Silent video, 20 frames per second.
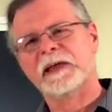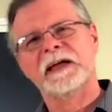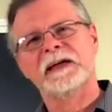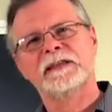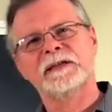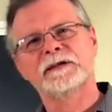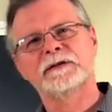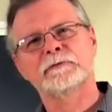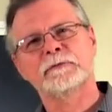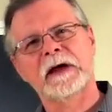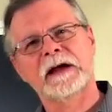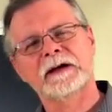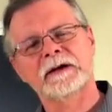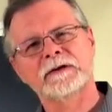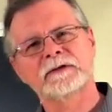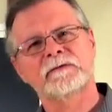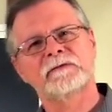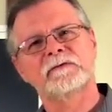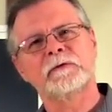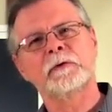play these
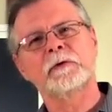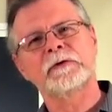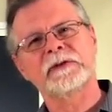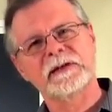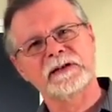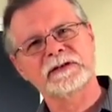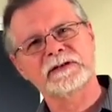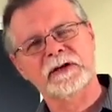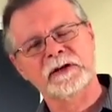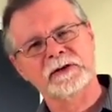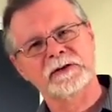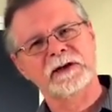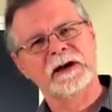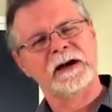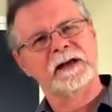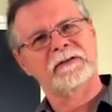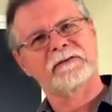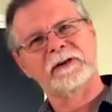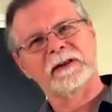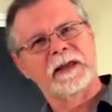records for each other,
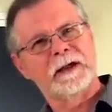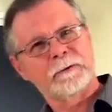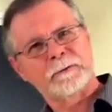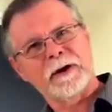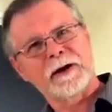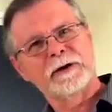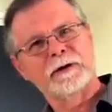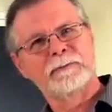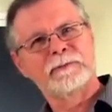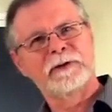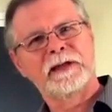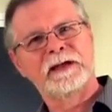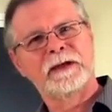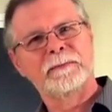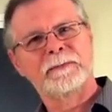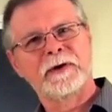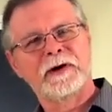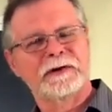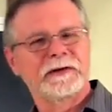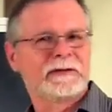kind of like record
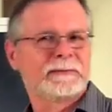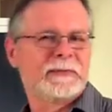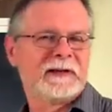playing parties,